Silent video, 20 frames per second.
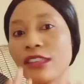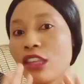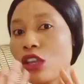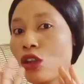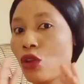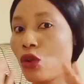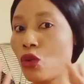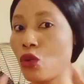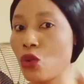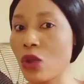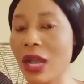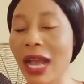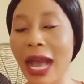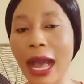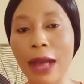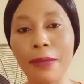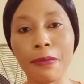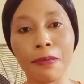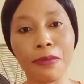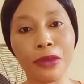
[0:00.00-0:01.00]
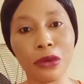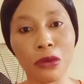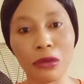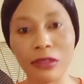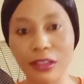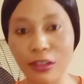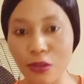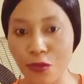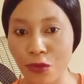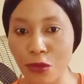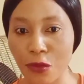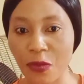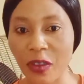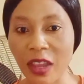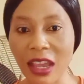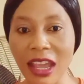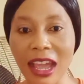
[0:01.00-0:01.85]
they look and beautiful.